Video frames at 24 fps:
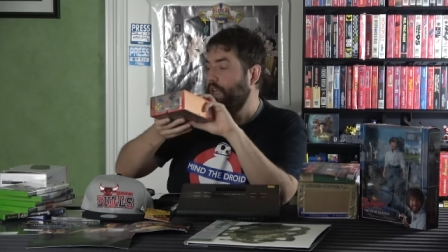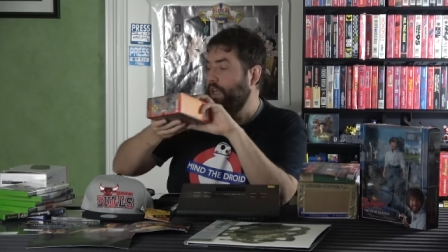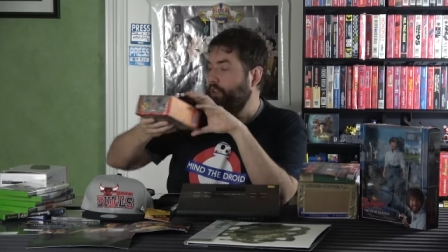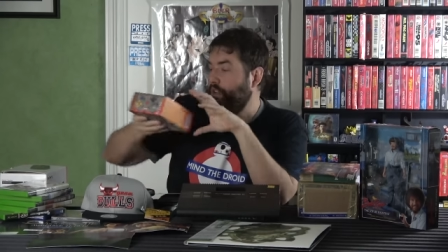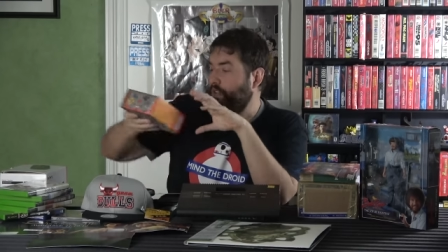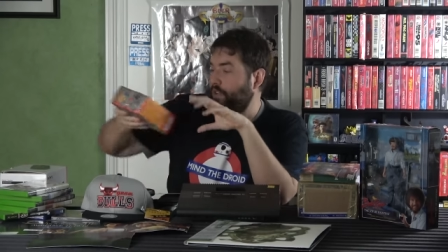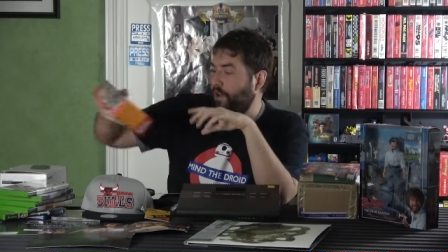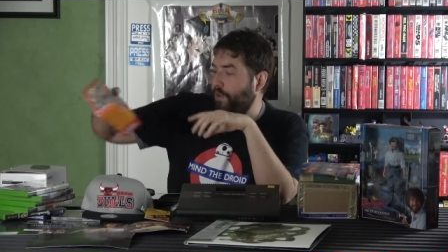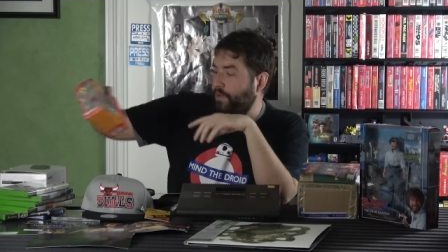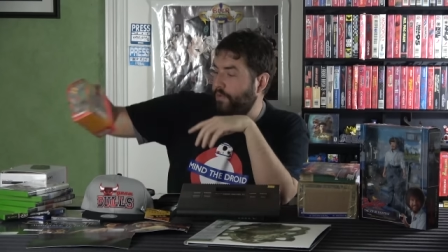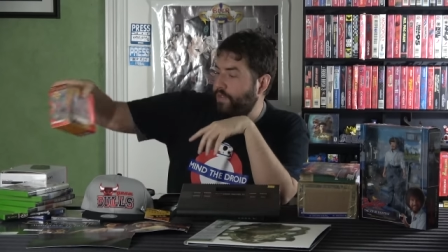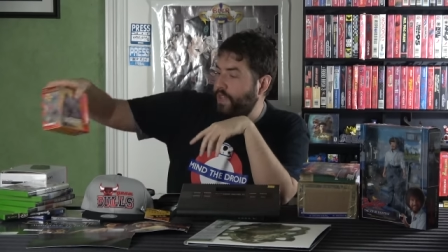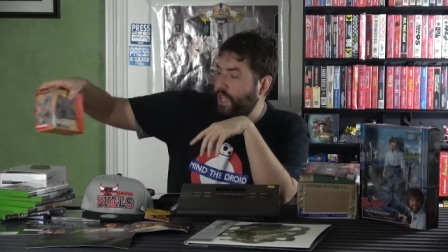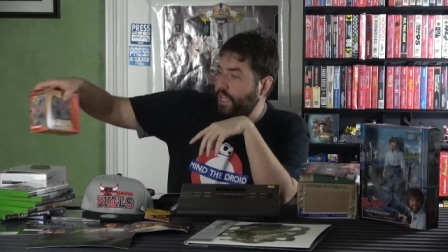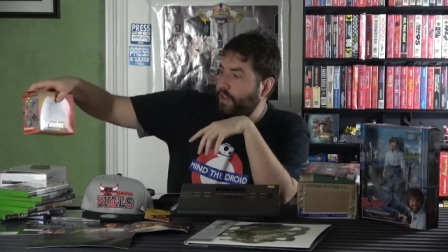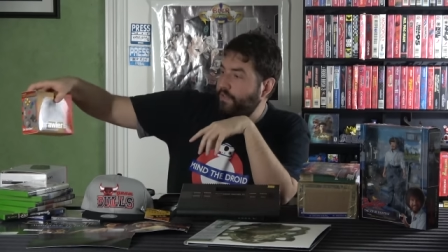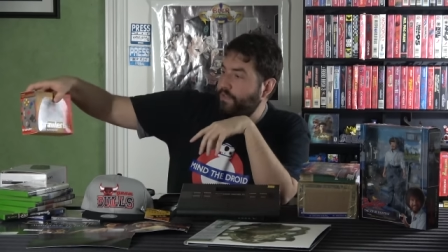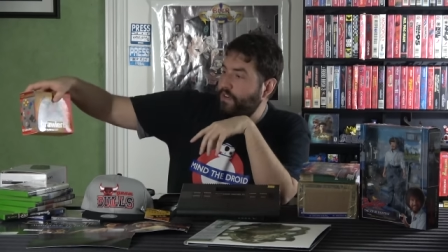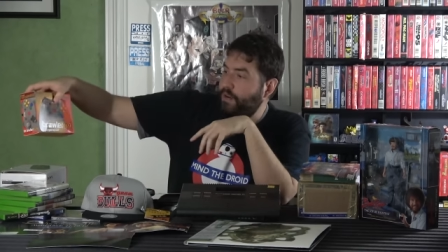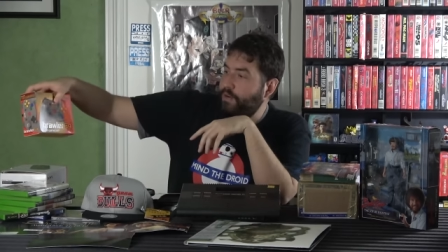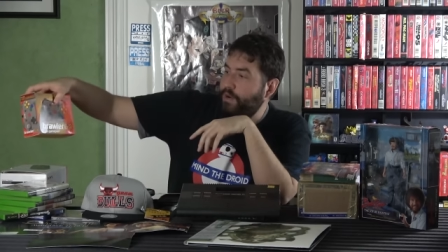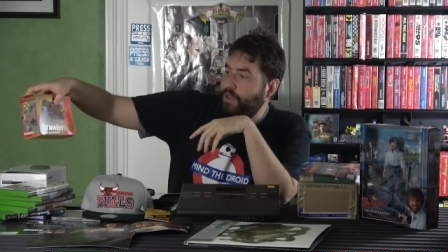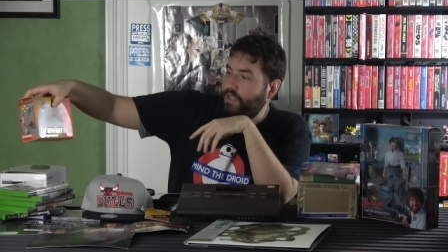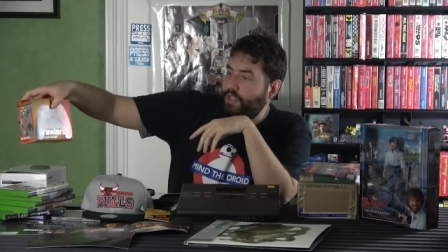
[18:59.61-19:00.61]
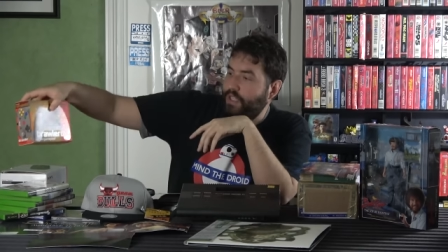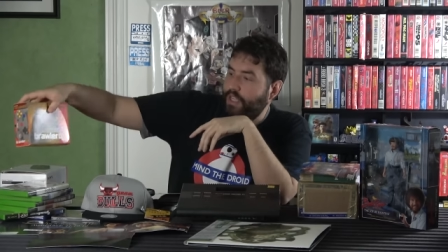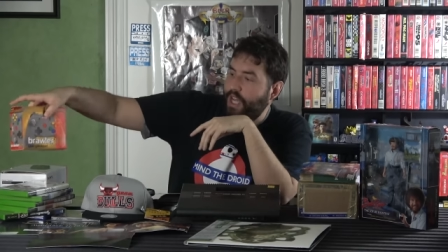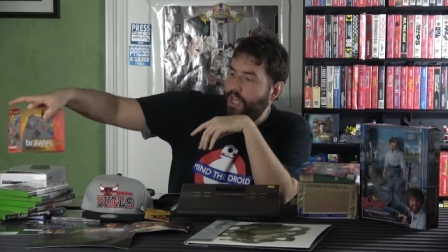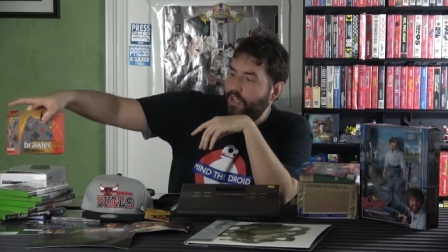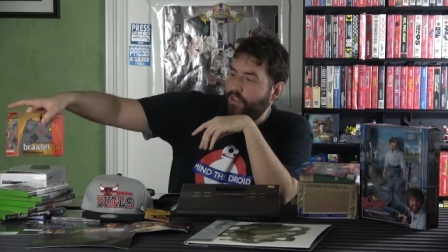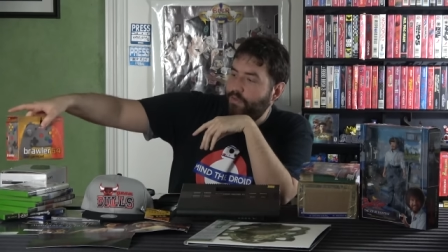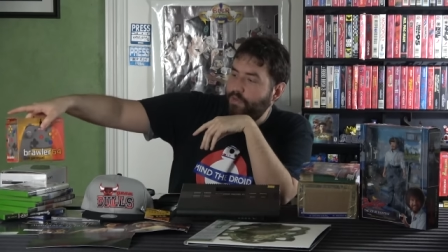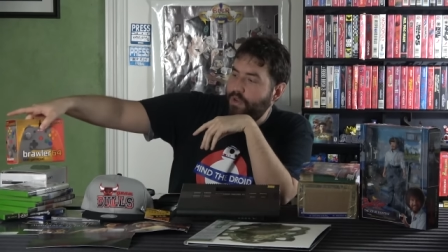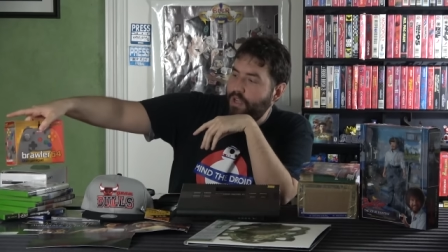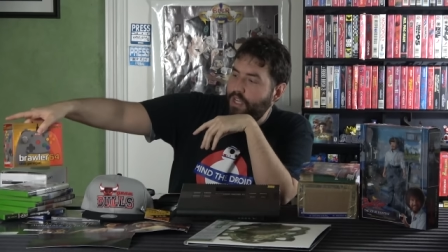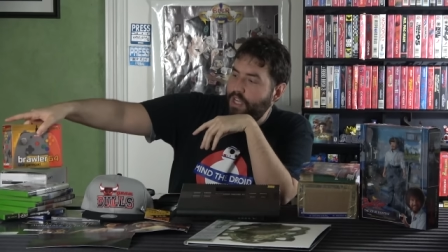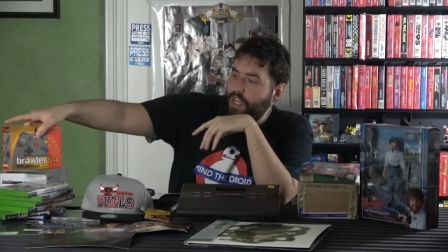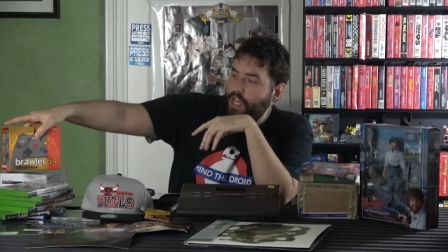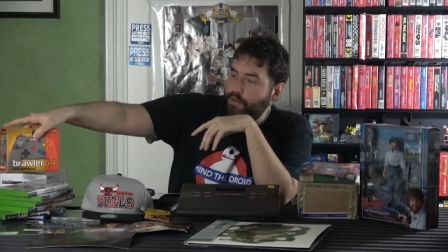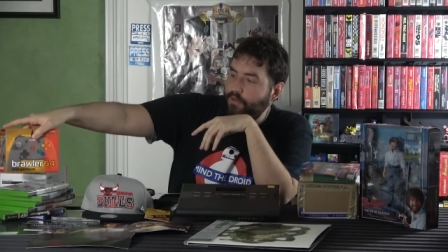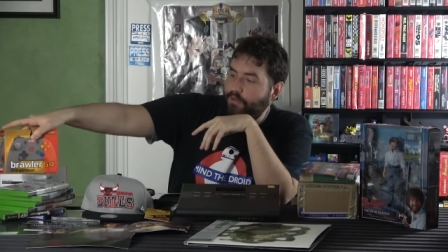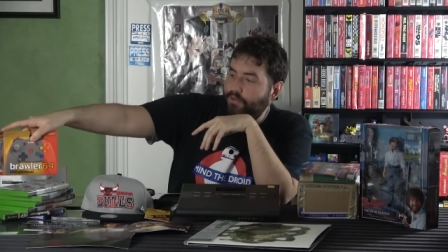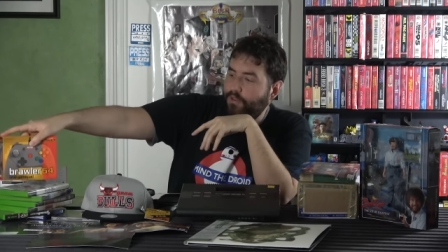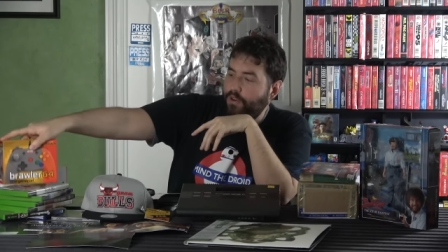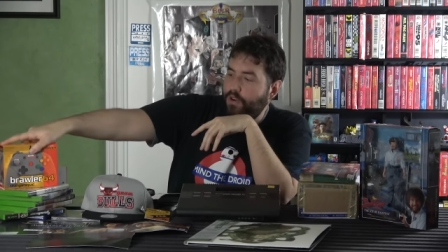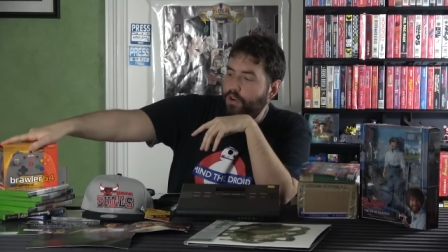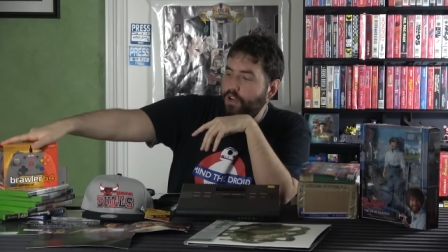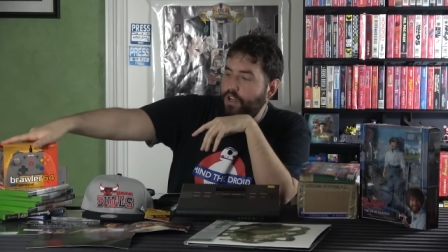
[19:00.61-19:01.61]
So thank you very much to Castlemania
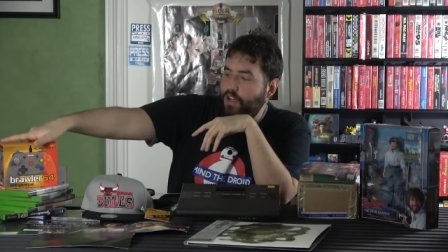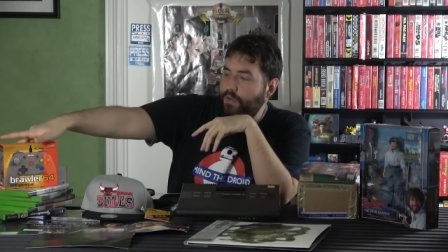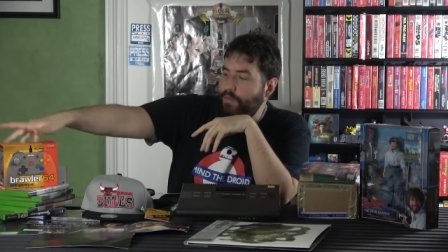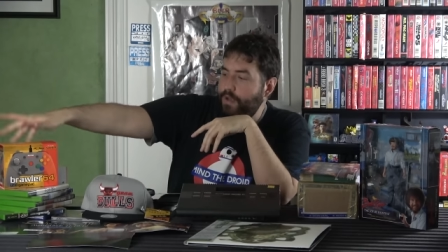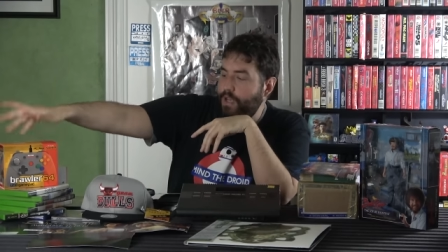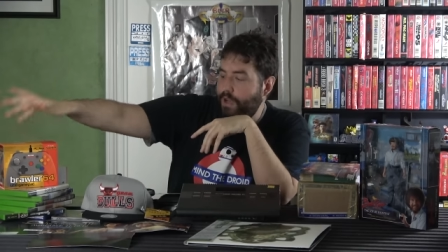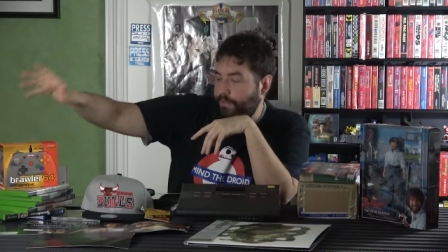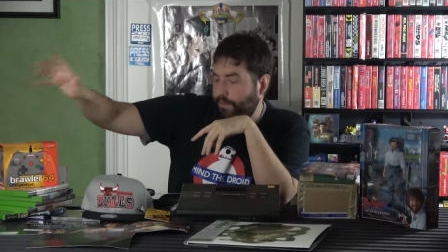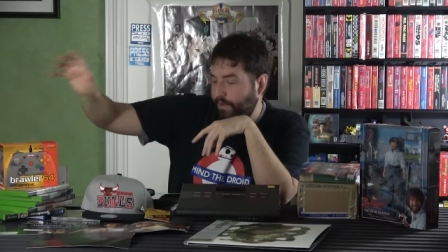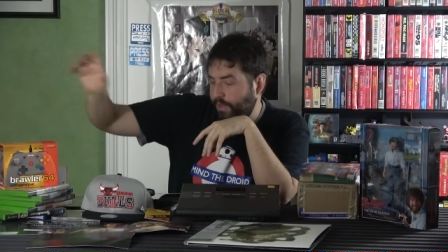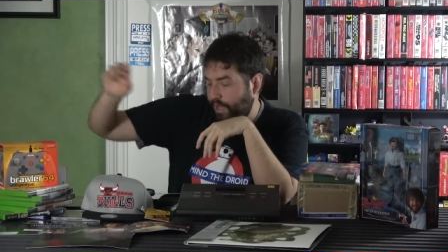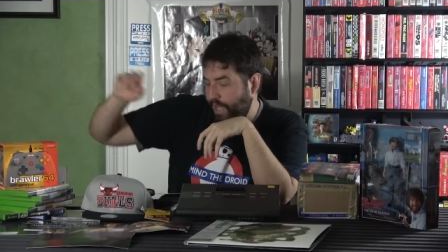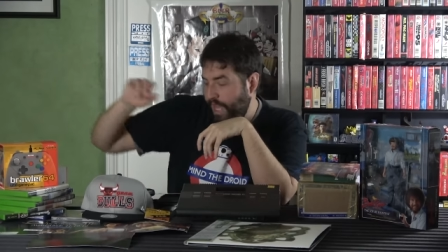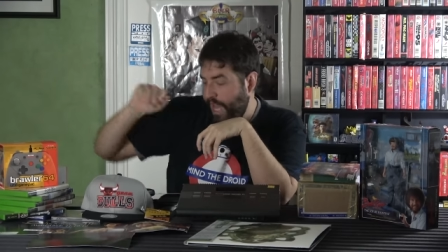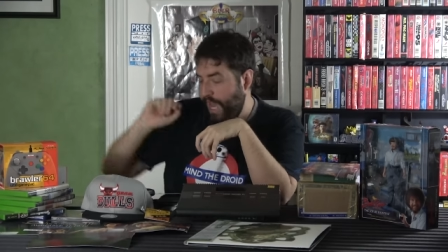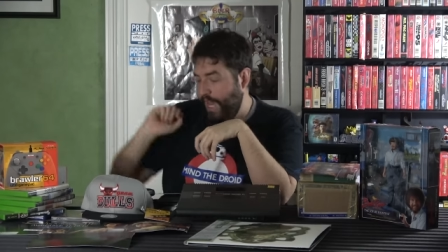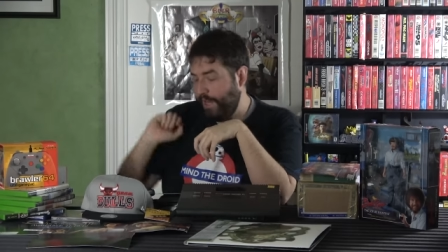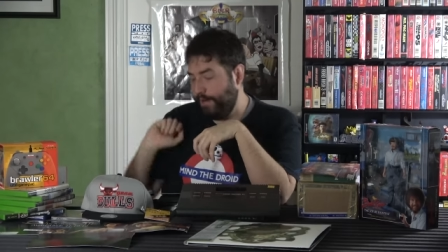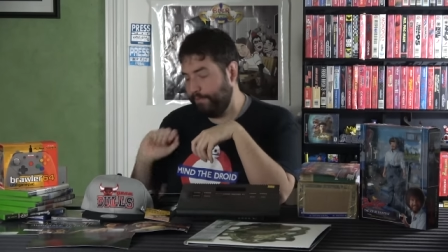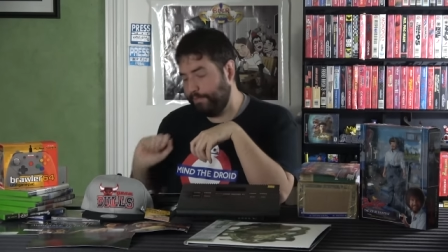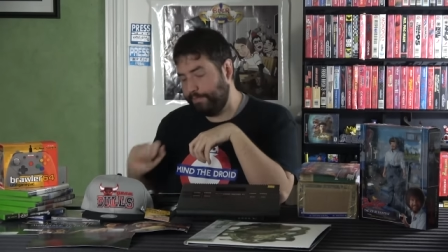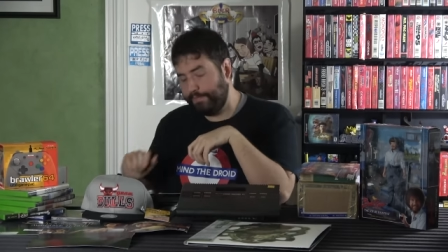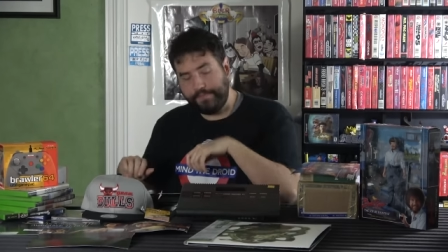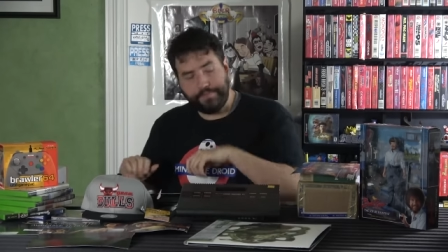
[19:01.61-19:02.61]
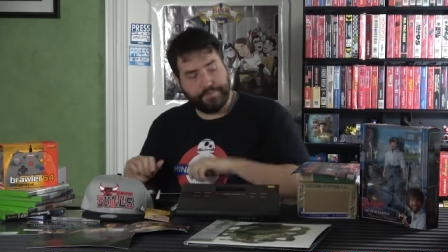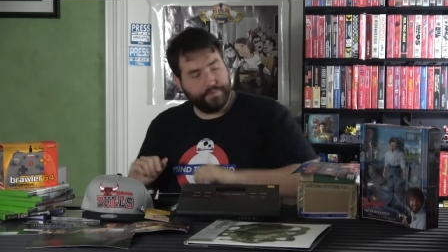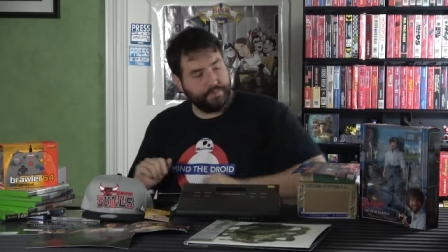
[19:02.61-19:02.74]
Games for hooking me up with that.